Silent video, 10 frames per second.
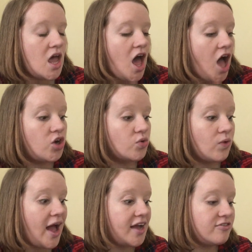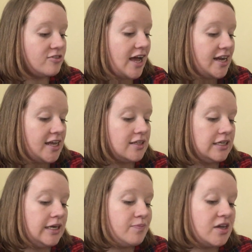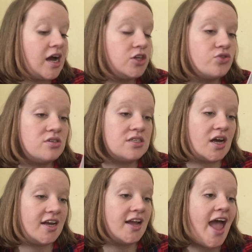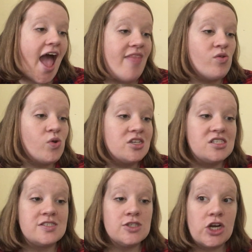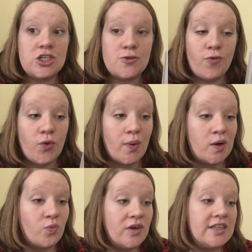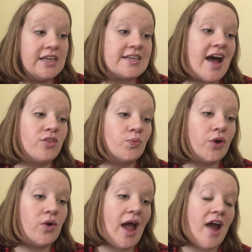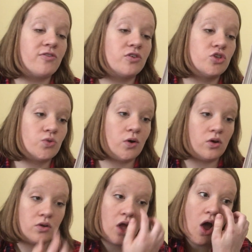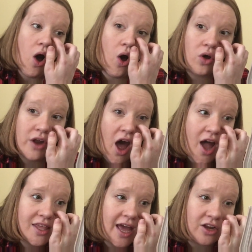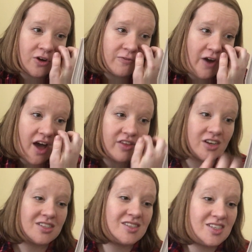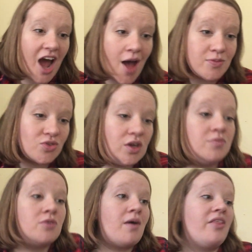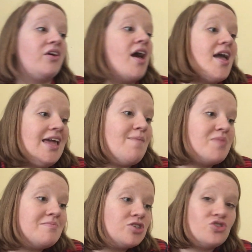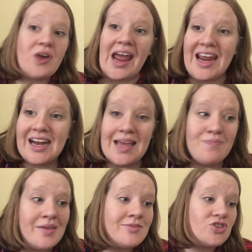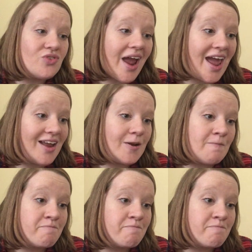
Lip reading: A crack of lightning lit up the countryside, and the horses lurched forward, reeling down the road out of control. "Hold on," yelled her father. "Stop," screamed her mother. "Keep them straight! Keep them straight!"